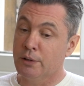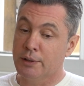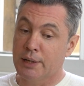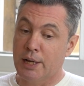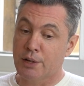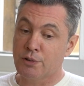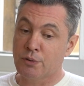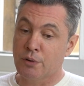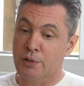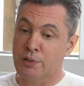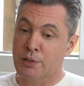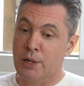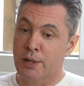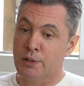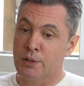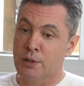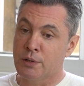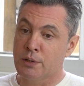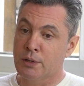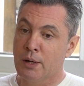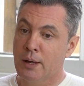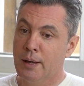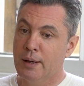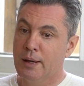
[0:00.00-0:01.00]
natural
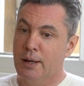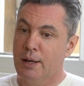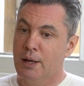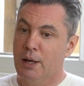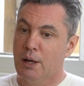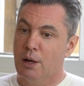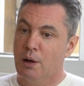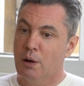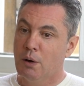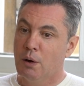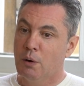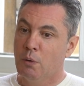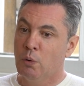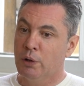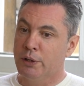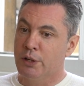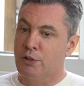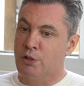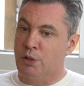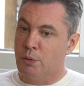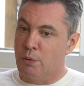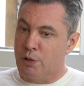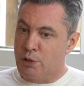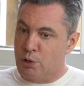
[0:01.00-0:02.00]
sciences. What
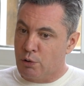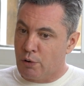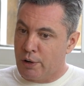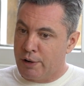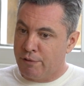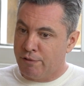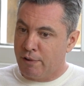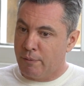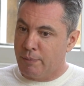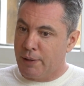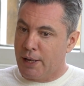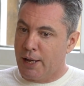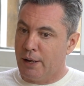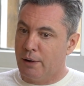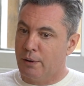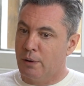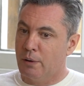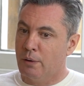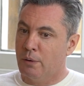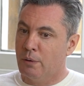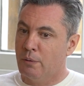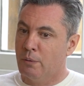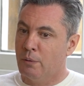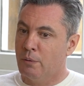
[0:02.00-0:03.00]
did you enjoy from that?
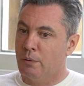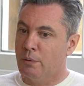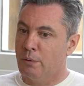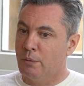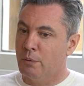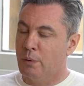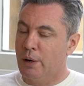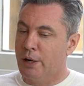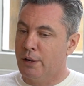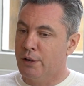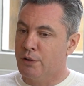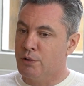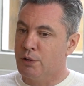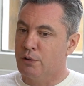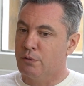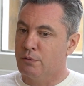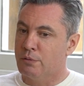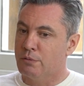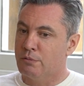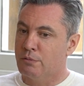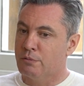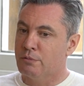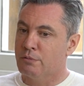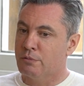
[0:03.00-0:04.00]
Where did
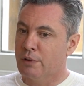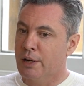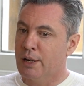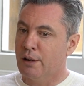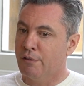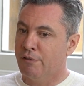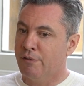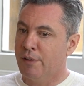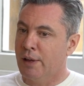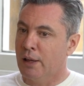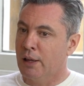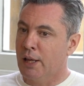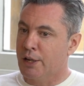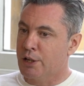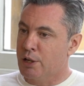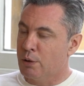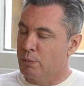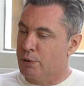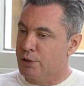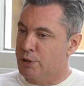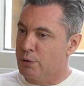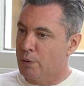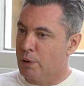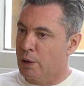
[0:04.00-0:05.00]
you really feel like
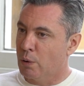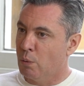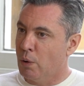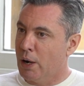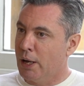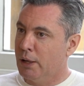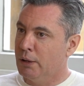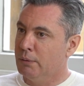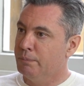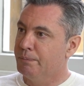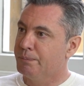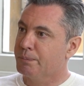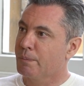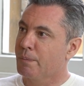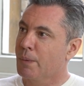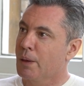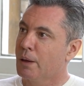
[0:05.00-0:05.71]
you were doing well?